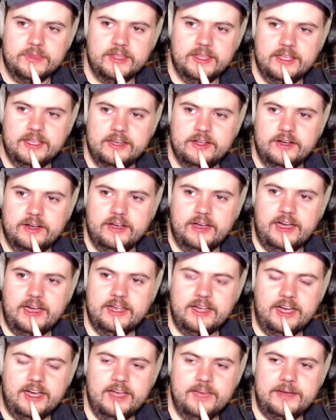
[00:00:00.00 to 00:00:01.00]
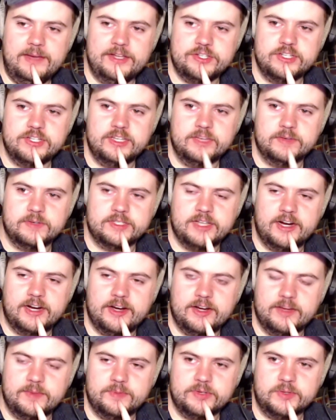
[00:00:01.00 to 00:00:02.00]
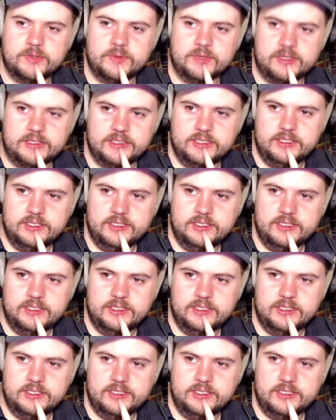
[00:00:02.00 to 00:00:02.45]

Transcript: Yeah, no. I imagine he retired it pretty quickly.